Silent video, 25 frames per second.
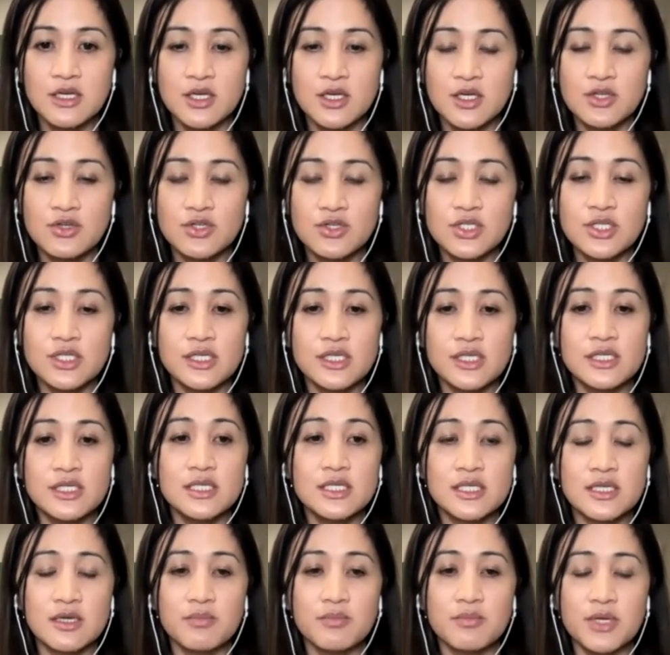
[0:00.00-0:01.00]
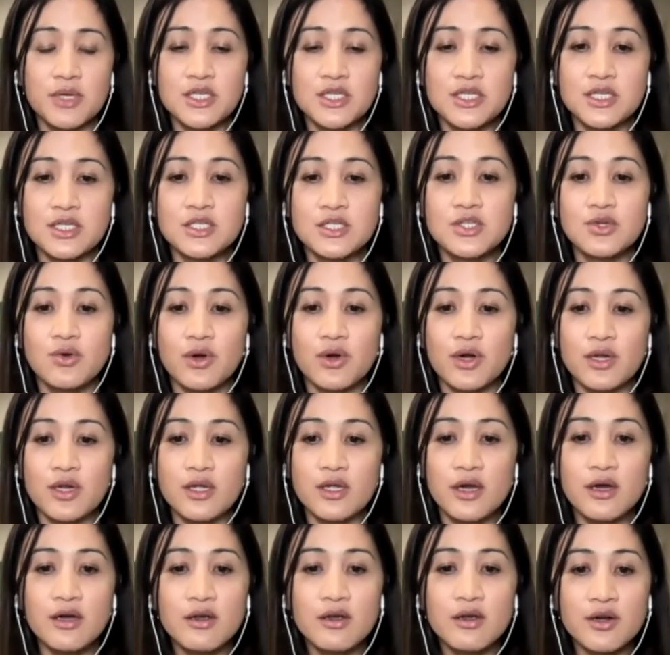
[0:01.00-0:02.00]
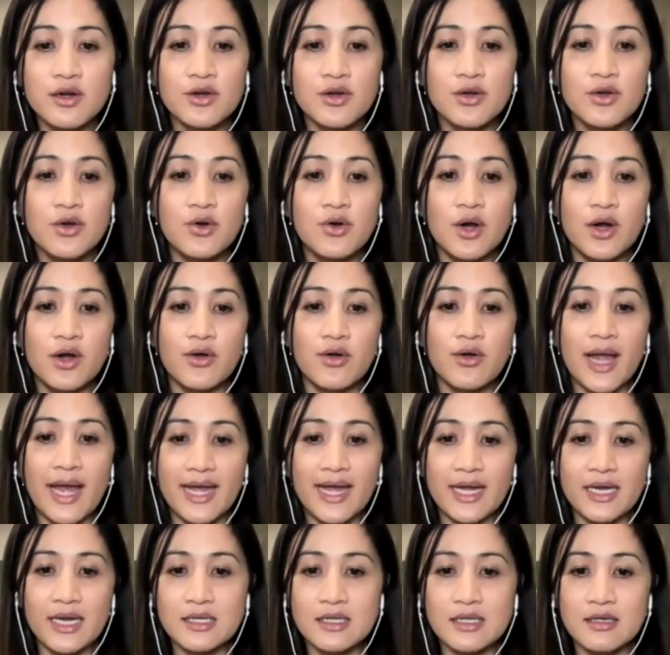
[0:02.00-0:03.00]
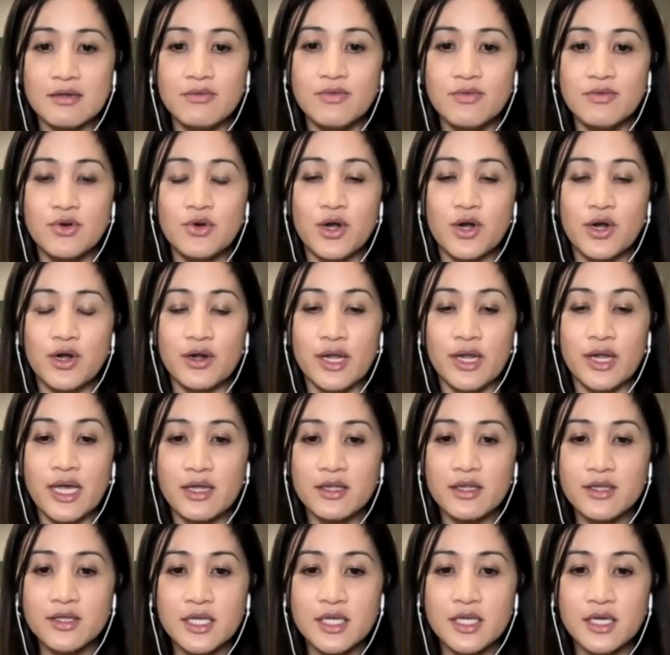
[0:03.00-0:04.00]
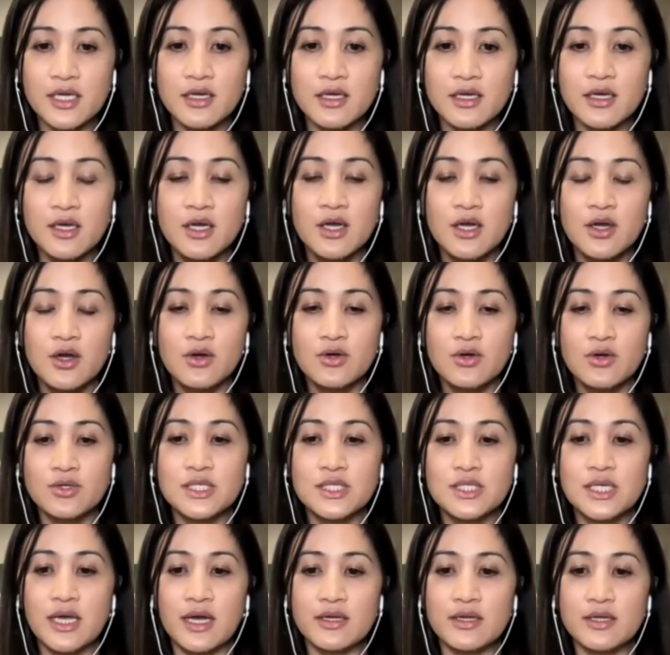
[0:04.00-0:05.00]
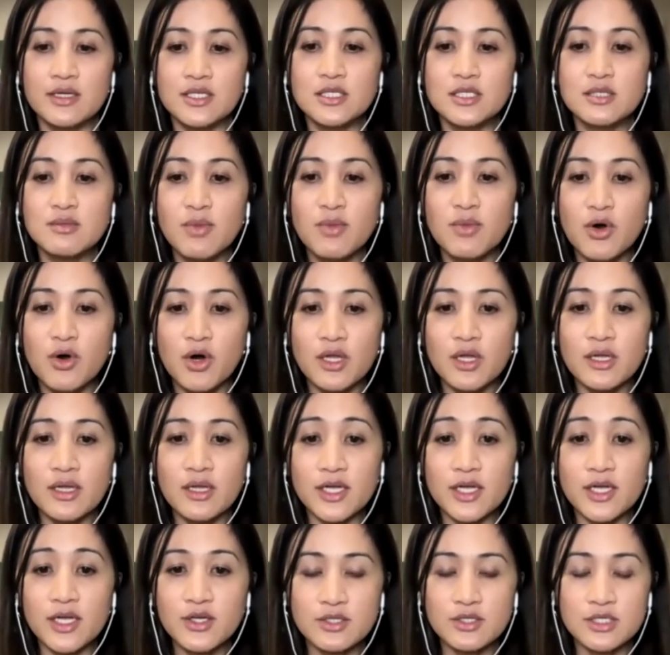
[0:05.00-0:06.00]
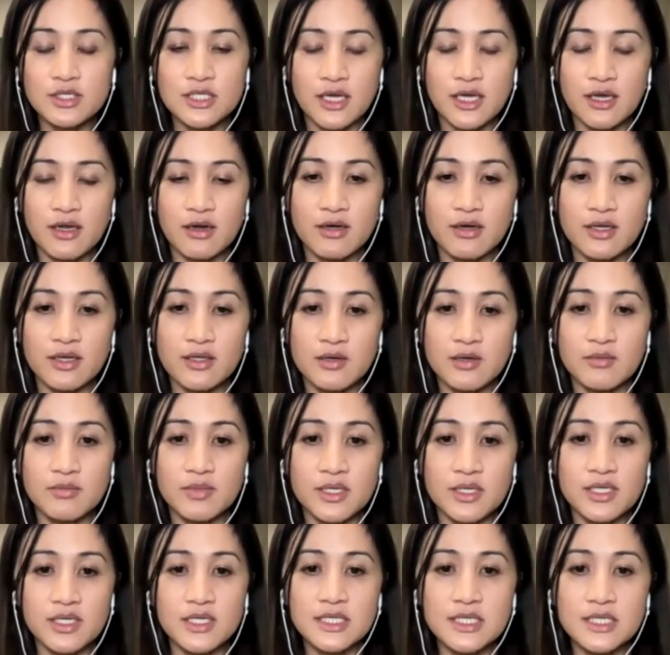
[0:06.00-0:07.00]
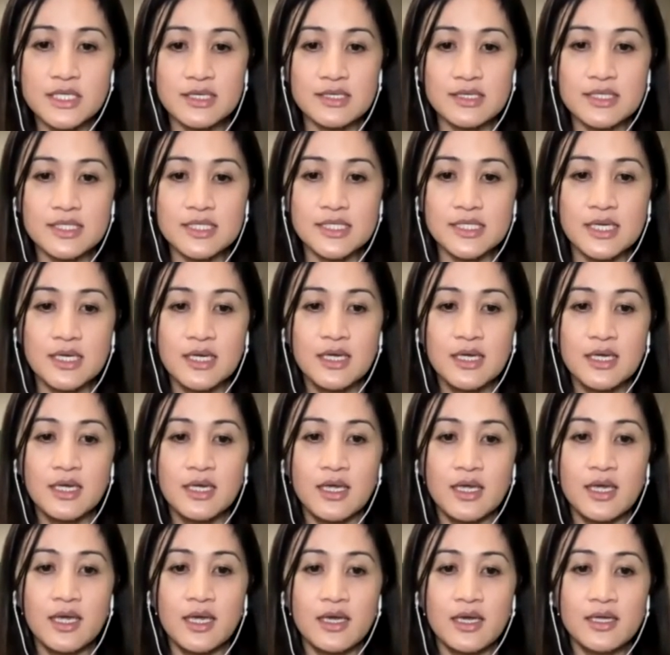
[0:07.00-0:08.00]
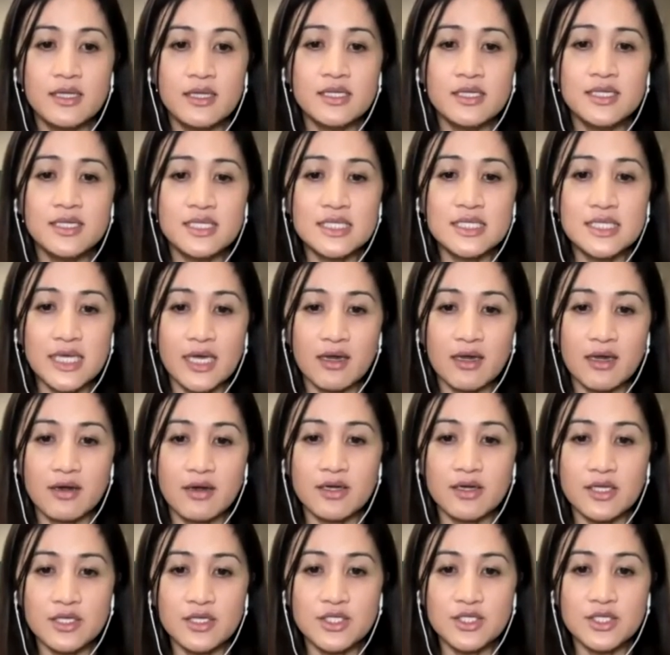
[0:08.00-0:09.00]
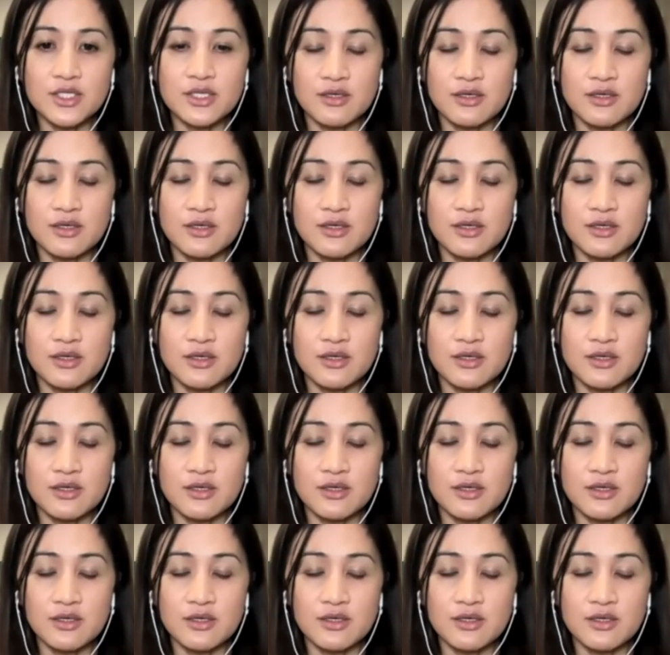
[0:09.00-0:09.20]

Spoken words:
Usually these are patients who are younger, who are active, who are healthy, who's got a small acute tear in their meniscus, and the tear is